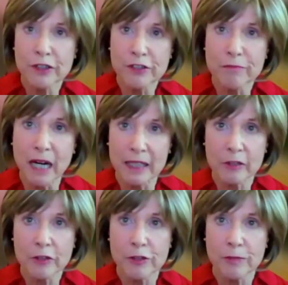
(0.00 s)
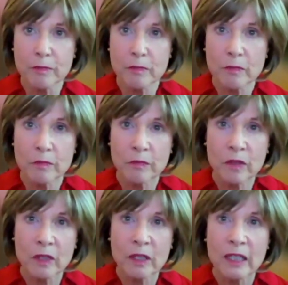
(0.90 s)
of miles.
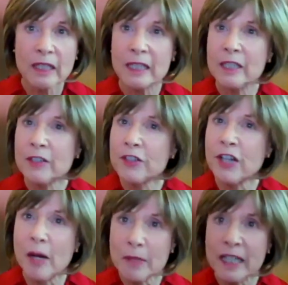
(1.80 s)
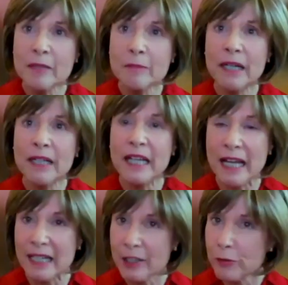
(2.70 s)
It's dominated by
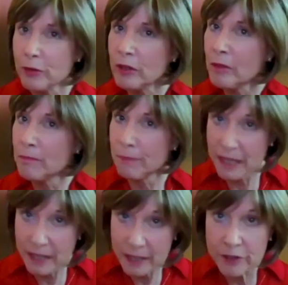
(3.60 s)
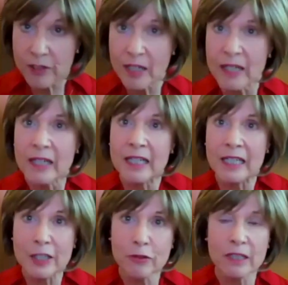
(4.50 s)
astral beings,
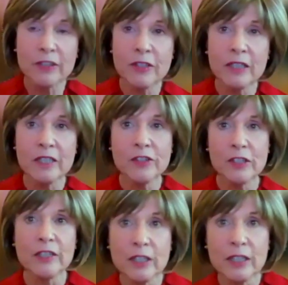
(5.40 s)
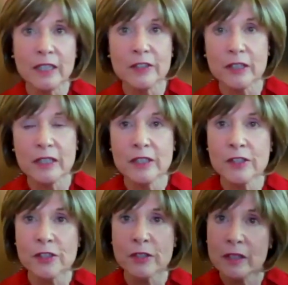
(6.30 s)
astral entities, ET entities,